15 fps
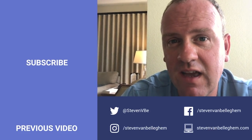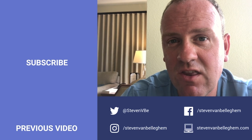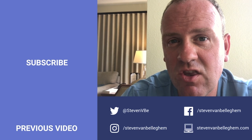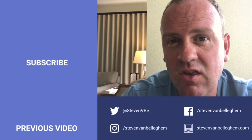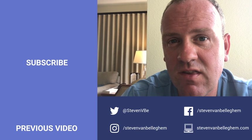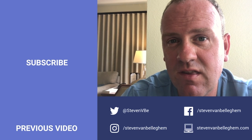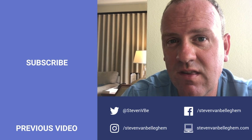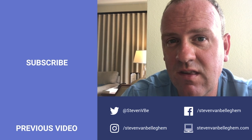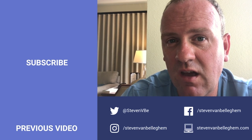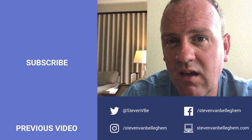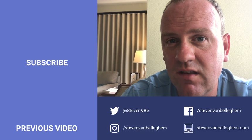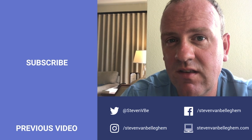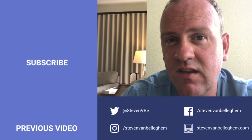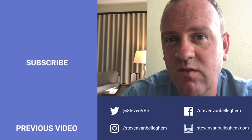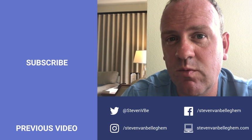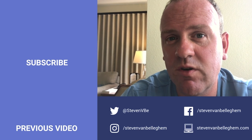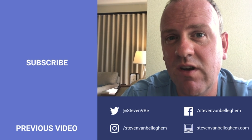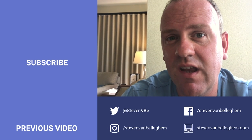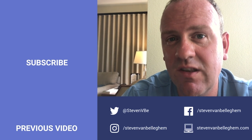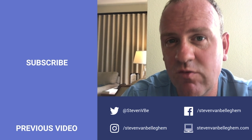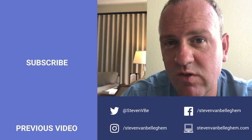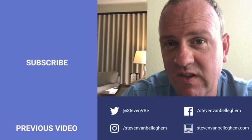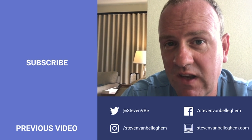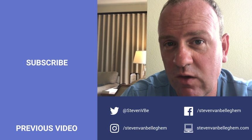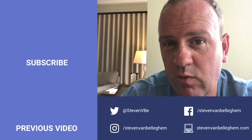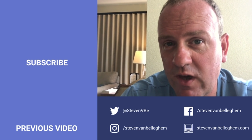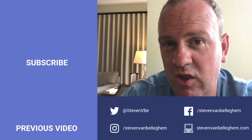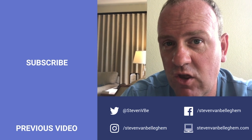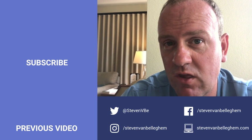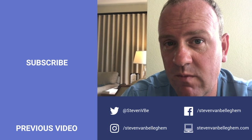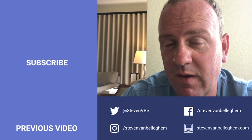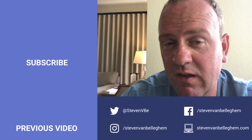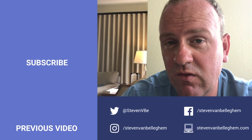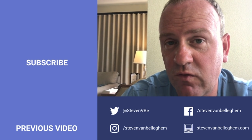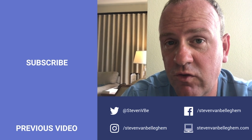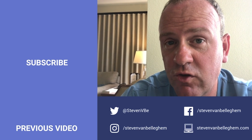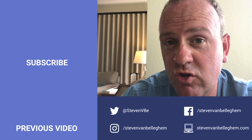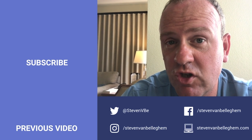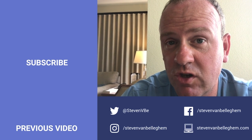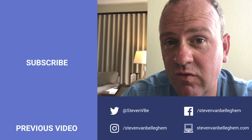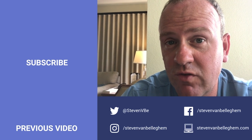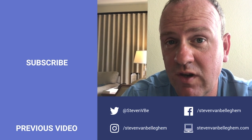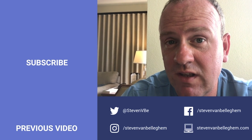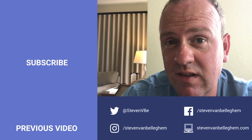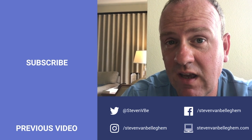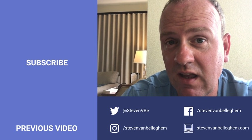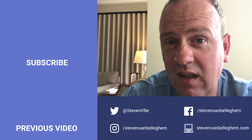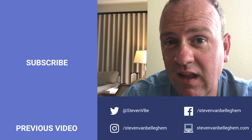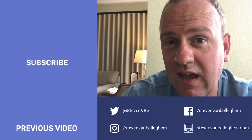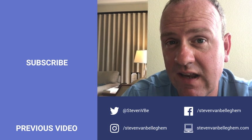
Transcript: I just thought these were interesting questions about the future of retail.